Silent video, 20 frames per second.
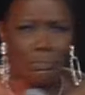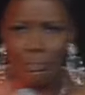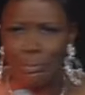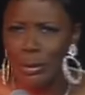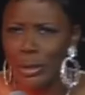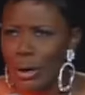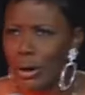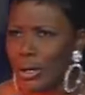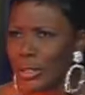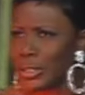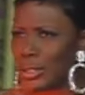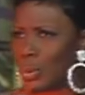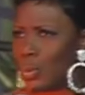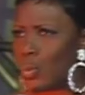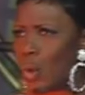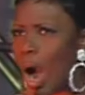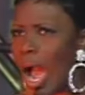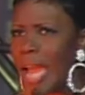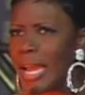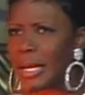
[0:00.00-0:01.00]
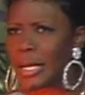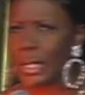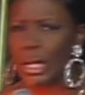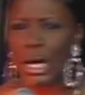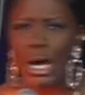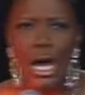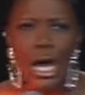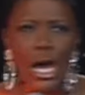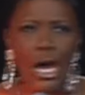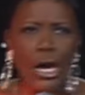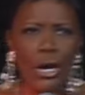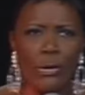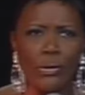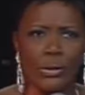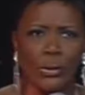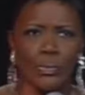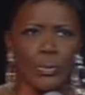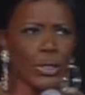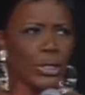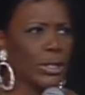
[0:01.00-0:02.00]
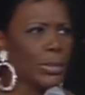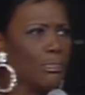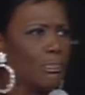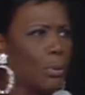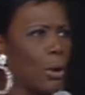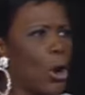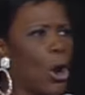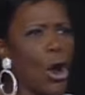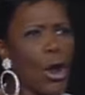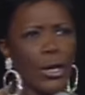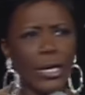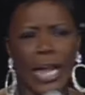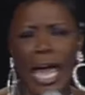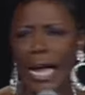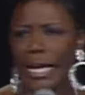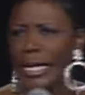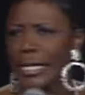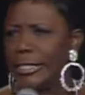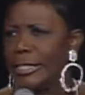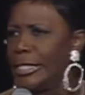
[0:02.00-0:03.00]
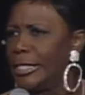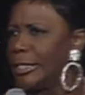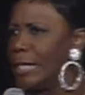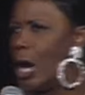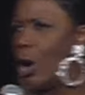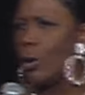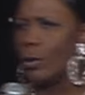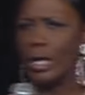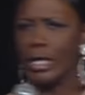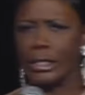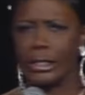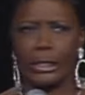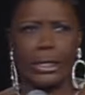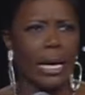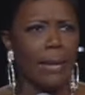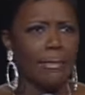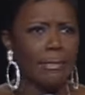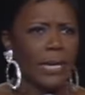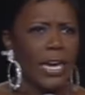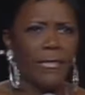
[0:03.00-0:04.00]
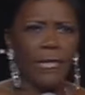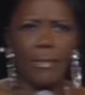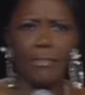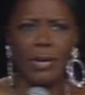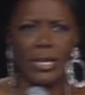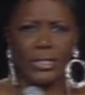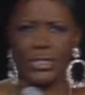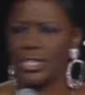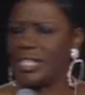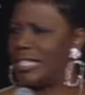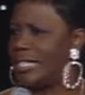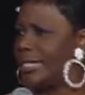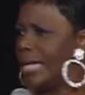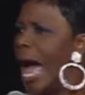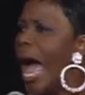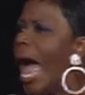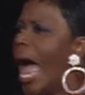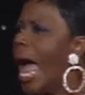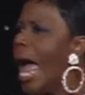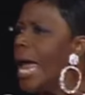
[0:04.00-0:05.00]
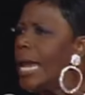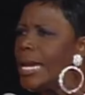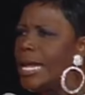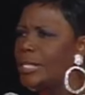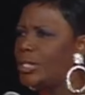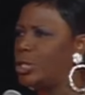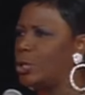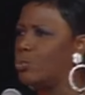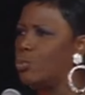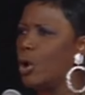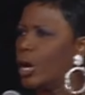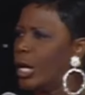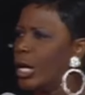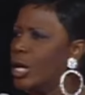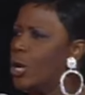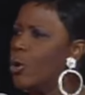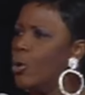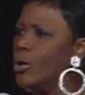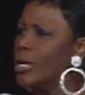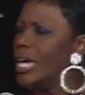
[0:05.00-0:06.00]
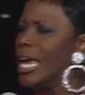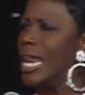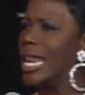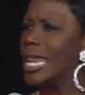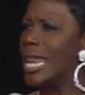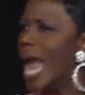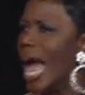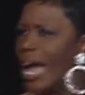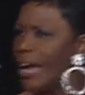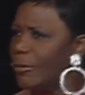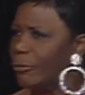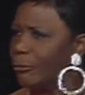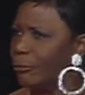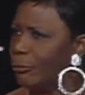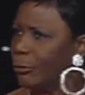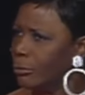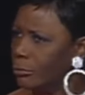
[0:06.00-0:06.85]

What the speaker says: Put on some white gloves. Put some pearl necklaces on or something. Give a bitch a sign that you're working on your life.